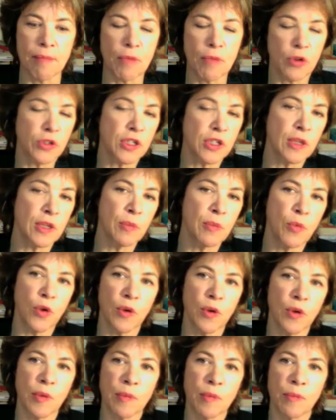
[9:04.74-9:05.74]
most of them
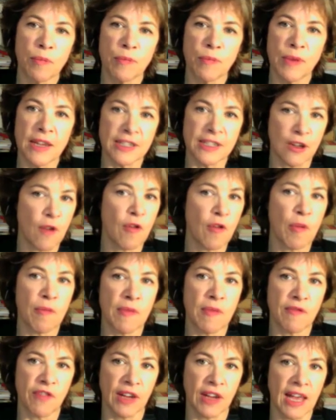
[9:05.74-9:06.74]
were let's not
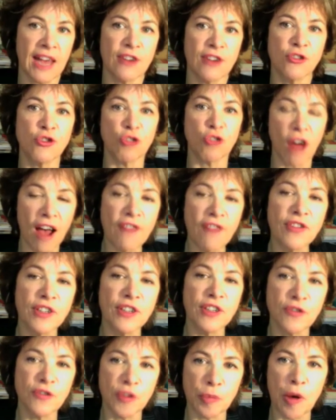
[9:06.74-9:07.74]
forget
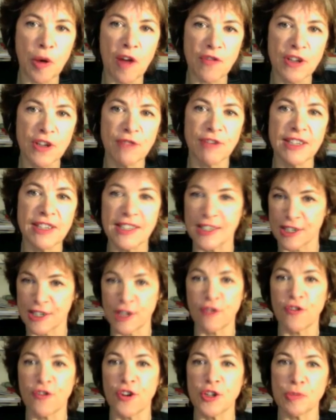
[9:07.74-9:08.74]
drafted for poverty reasons
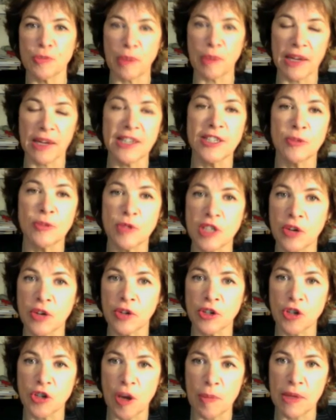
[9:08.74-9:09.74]
in the first place it was the
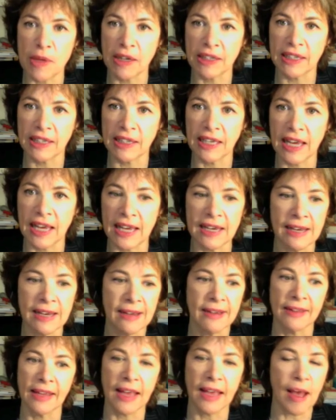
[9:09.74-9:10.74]
only job they could get
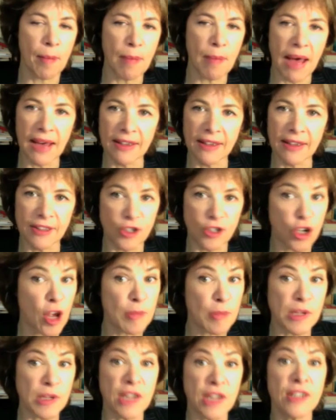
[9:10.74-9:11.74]
they come back the
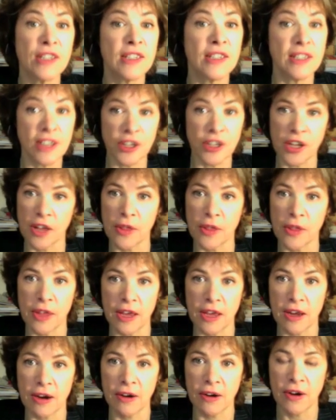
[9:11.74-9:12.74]
jobs are still not
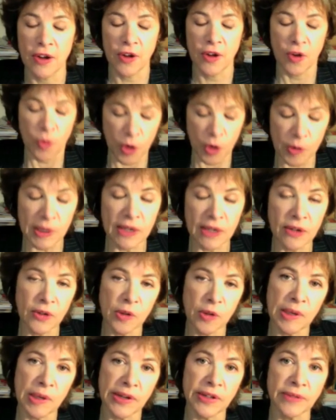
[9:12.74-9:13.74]
there what are we going to do
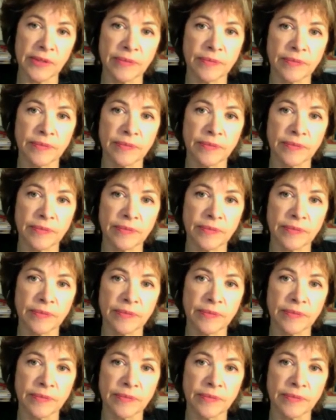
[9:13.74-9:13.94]
about it